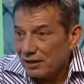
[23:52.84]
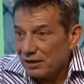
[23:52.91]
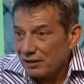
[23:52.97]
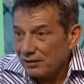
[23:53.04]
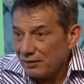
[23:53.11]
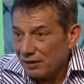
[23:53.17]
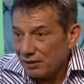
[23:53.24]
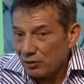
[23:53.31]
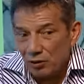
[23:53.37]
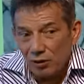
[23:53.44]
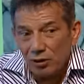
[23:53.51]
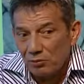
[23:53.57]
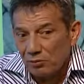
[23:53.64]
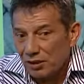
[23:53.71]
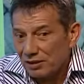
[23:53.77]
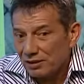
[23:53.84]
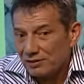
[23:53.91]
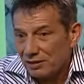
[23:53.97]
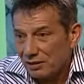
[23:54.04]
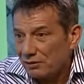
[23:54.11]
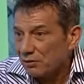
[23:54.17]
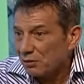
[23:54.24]
then call me and they
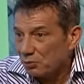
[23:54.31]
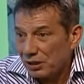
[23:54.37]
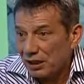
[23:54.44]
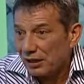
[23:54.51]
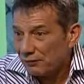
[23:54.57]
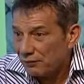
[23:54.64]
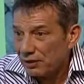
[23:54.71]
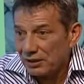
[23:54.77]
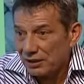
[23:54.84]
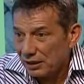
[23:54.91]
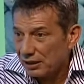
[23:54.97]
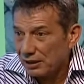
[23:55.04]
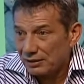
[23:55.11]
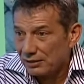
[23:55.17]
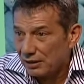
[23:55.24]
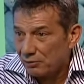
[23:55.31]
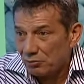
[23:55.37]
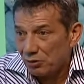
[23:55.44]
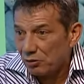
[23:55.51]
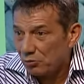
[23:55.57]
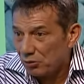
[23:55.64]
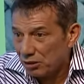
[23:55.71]
say, look, we have a need and
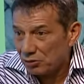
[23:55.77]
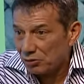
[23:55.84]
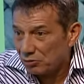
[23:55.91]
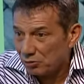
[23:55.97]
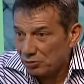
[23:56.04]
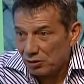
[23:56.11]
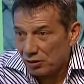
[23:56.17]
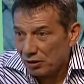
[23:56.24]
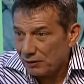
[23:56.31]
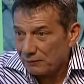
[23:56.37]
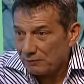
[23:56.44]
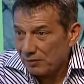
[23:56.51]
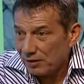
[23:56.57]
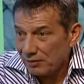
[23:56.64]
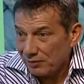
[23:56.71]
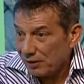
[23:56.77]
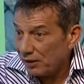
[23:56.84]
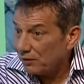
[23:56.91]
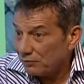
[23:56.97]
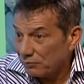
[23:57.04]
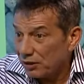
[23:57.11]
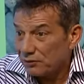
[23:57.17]
we want you to come.
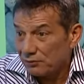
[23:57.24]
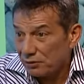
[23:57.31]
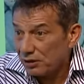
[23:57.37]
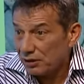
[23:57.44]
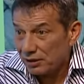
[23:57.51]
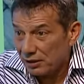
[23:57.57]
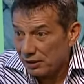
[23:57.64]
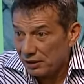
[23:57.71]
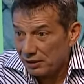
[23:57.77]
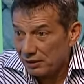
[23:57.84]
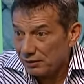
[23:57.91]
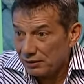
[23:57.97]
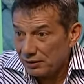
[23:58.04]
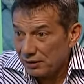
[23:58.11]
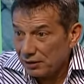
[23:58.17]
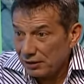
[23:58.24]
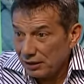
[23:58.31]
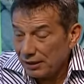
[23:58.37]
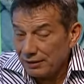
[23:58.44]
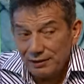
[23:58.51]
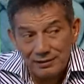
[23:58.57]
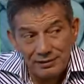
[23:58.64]
They, they really care.
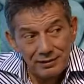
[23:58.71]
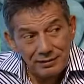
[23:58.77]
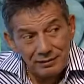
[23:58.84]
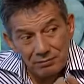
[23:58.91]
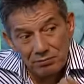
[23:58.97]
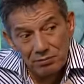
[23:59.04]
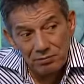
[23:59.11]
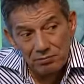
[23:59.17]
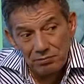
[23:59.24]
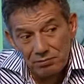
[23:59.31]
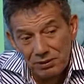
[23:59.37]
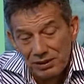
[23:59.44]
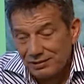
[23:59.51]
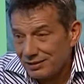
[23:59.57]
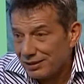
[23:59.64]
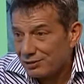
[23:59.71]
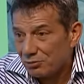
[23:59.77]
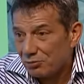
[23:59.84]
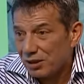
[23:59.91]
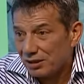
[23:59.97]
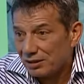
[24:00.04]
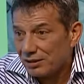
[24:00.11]
And this is
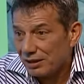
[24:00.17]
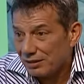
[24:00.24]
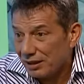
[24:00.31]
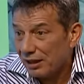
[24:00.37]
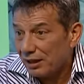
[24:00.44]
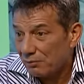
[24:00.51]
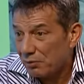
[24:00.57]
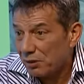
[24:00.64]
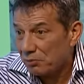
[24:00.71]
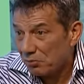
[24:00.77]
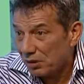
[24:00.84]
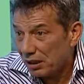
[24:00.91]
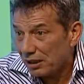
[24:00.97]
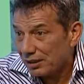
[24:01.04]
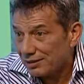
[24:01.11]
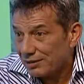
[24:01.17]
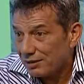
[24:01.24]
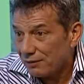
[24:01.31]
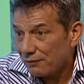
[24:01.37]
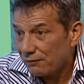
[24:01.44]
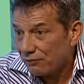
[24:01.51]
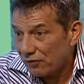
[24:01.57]
businessmen that they have been blessed
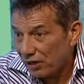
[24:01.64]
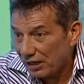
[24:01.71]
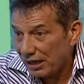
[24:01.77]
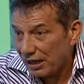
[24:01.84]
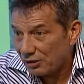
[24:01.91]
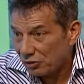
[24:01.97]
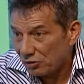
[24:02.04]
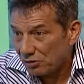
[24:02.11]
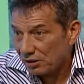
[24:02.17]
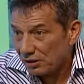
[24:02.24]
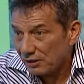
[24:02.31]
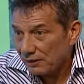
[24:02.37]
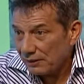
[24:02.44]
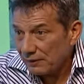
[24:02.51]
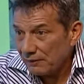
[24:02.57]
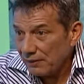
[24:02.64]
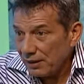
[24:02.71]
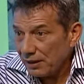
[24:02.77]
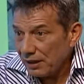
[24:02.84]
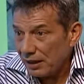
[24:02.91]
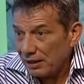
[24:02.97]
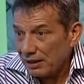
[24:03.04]
mm. financially. Mm.
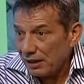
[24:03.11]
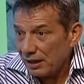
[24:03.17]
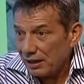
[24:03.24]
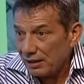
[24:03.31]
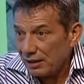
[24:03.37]
And, and,